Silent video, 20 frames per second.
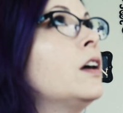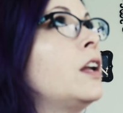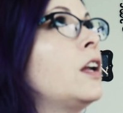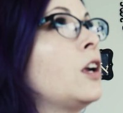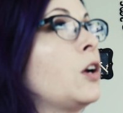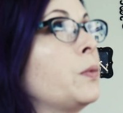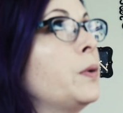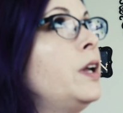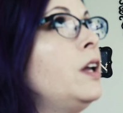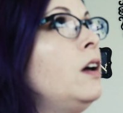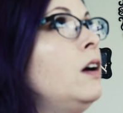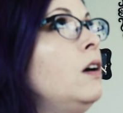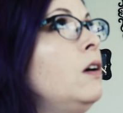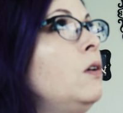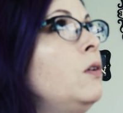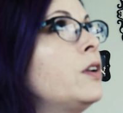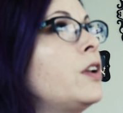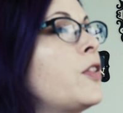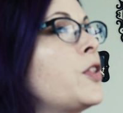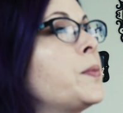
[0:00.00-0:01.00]
Here we
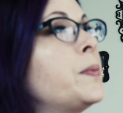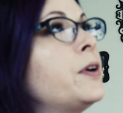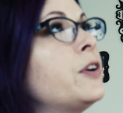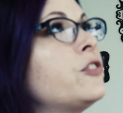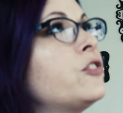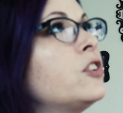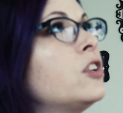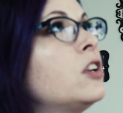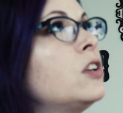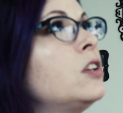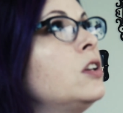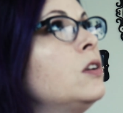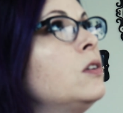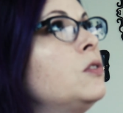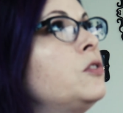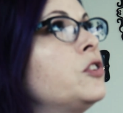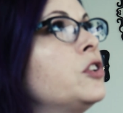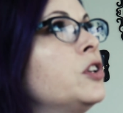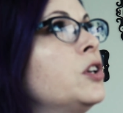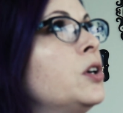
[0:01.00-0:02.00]
go, another person on
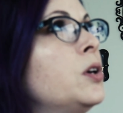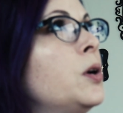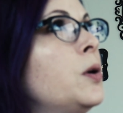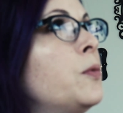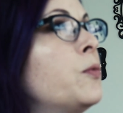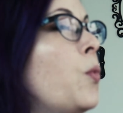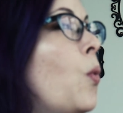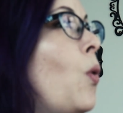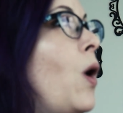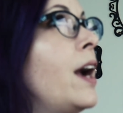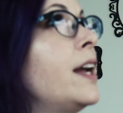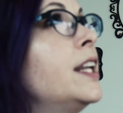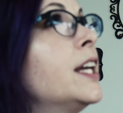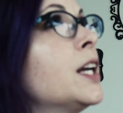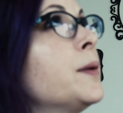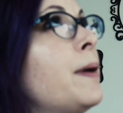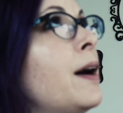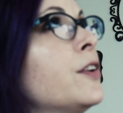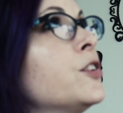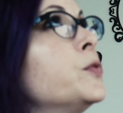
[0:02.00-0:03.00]
YouTube whining
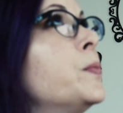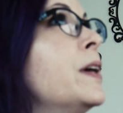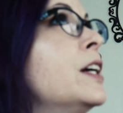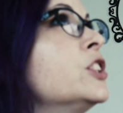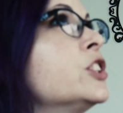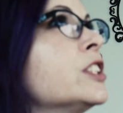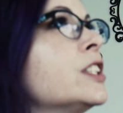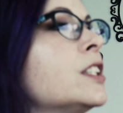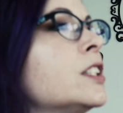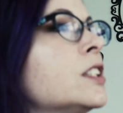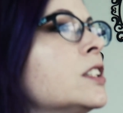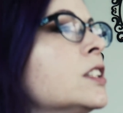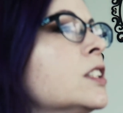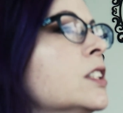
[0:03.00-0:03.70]
about depression.